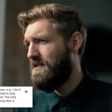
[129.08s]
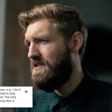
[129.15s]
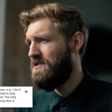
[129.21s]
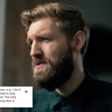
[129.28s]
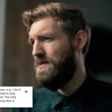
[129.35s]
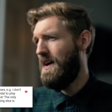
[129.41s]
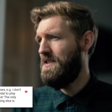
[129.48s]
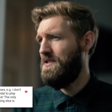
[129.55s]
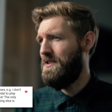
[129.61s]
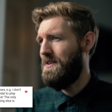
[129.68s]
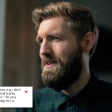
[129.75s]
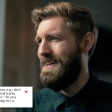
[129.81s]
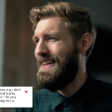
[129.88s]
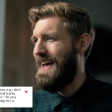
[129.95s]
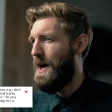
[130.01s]
us
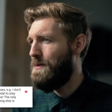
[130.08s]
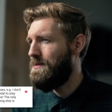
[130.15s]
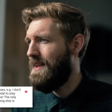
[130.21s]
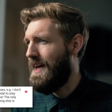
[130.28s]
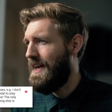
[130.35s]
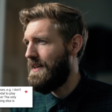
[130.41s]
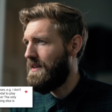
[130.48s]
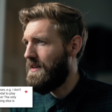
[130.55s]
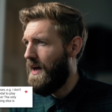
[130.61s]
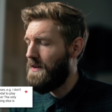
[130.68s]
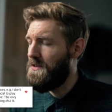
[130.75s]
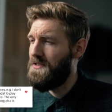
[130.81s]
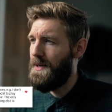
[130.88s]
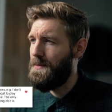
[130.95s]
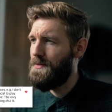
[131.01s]
structure and outline the
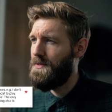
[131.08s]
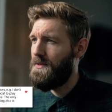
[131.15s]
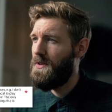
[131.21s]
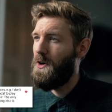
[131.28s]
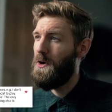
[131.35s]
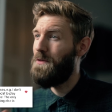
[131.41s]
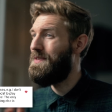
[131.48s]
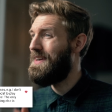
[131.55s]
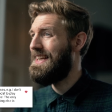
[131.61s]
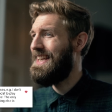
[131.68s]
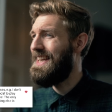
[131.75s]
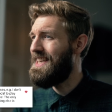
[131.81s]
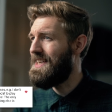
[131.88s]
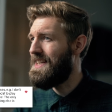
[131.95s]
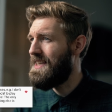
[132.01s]
concept of a
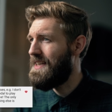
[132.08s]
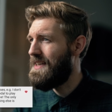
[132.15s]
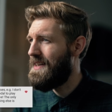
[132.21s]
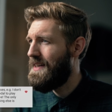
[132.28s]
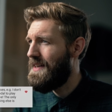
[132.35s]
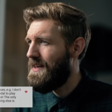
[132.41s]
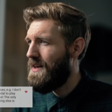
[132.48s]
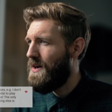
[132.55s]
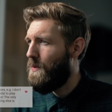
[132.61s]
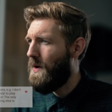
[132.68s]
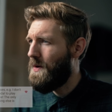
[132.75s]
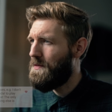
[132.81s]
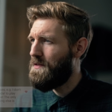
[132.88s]
key. One